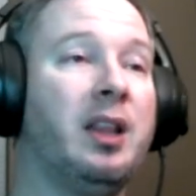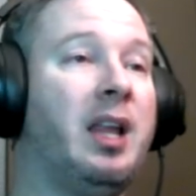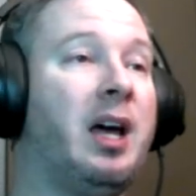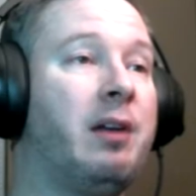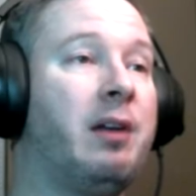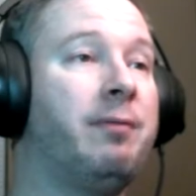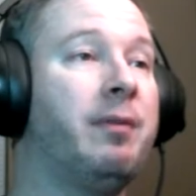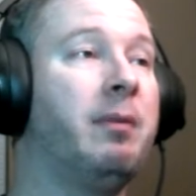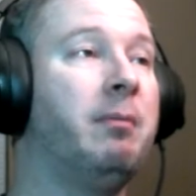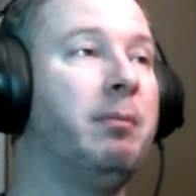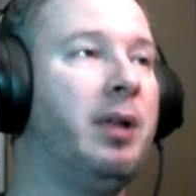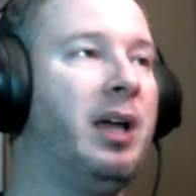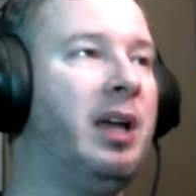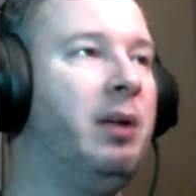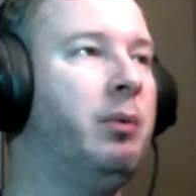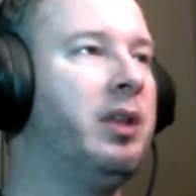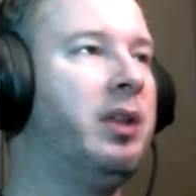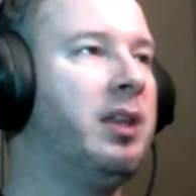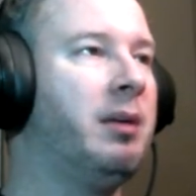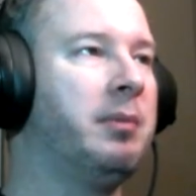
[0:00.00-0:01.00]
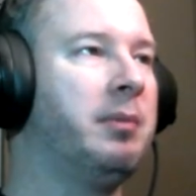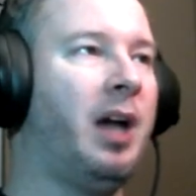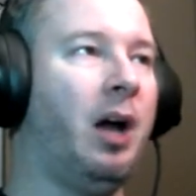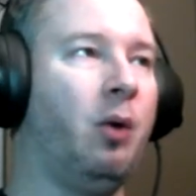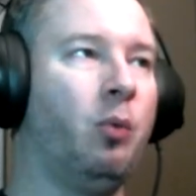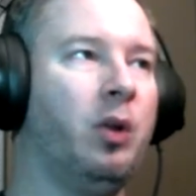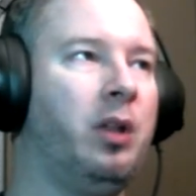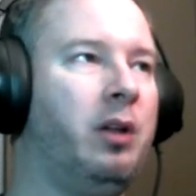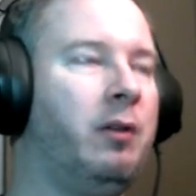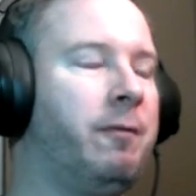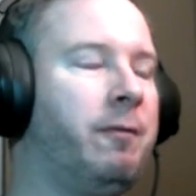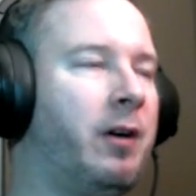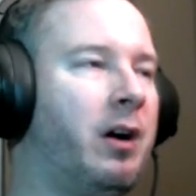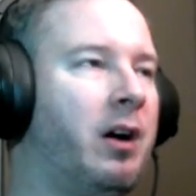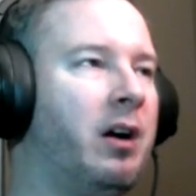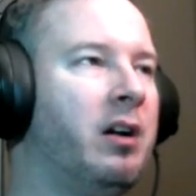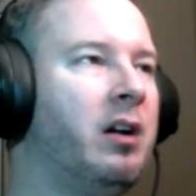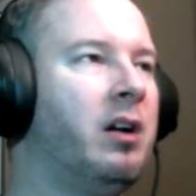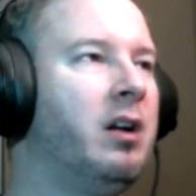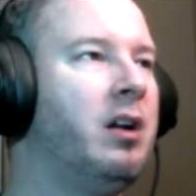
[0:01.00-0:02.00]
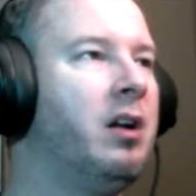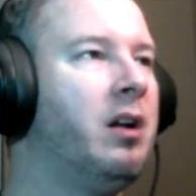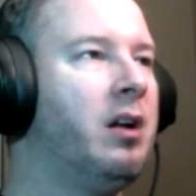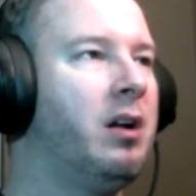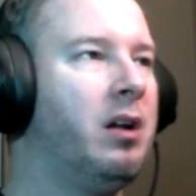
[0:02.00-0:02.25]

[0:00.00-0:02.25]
lot of fun playing with him. Got really far.